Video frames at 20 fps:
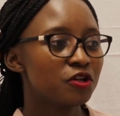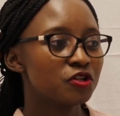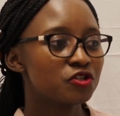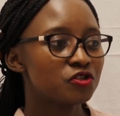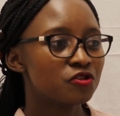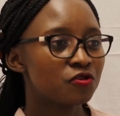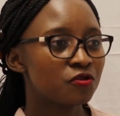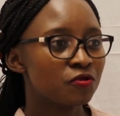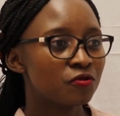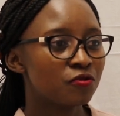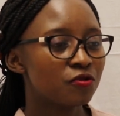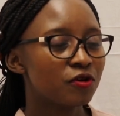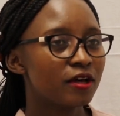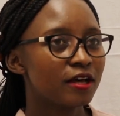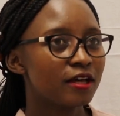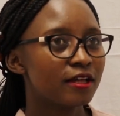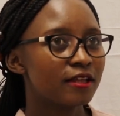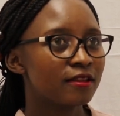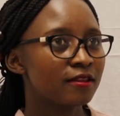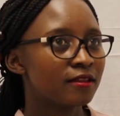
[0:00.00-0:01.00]
So
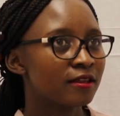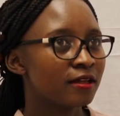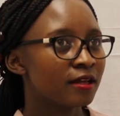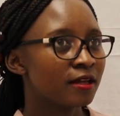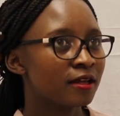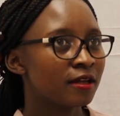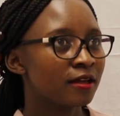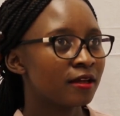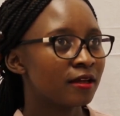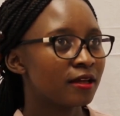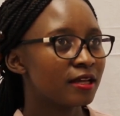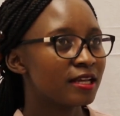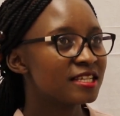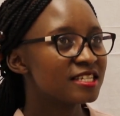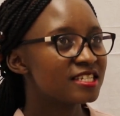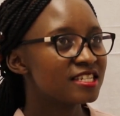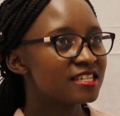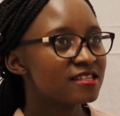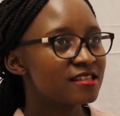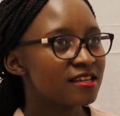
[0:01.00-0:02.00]
the
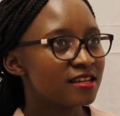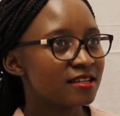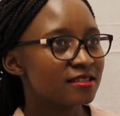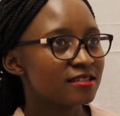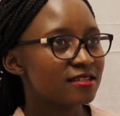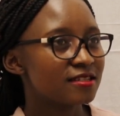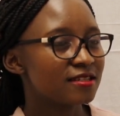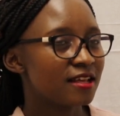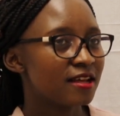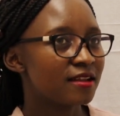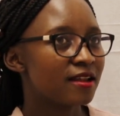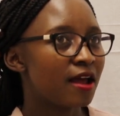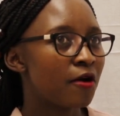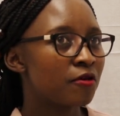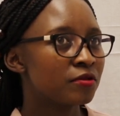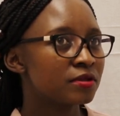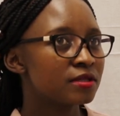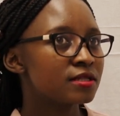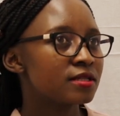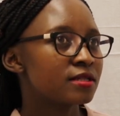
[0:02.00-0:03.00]
incidents that
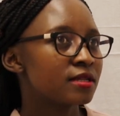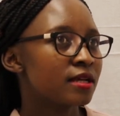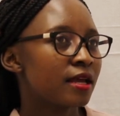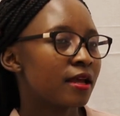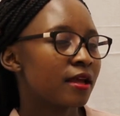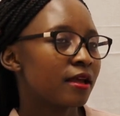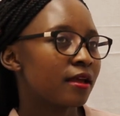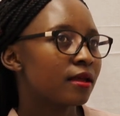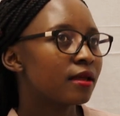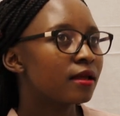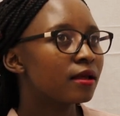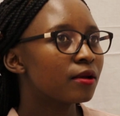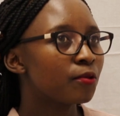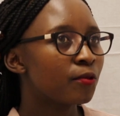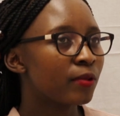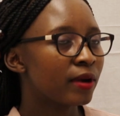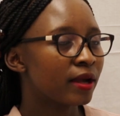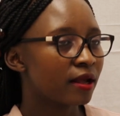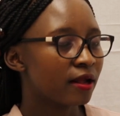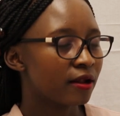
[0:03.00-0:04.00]
I would say
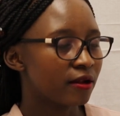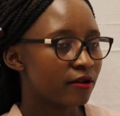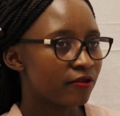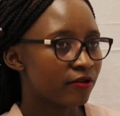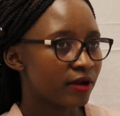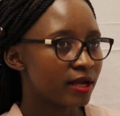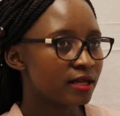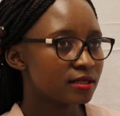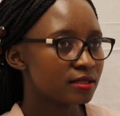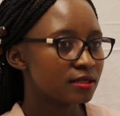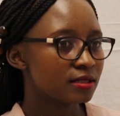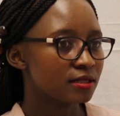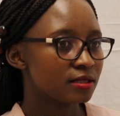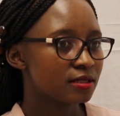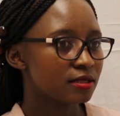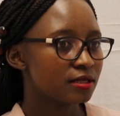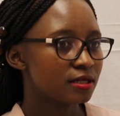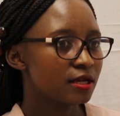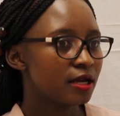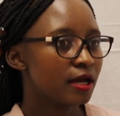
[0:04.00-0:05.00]
were
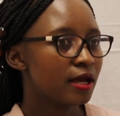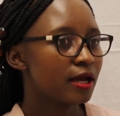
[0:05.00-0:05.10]
racist,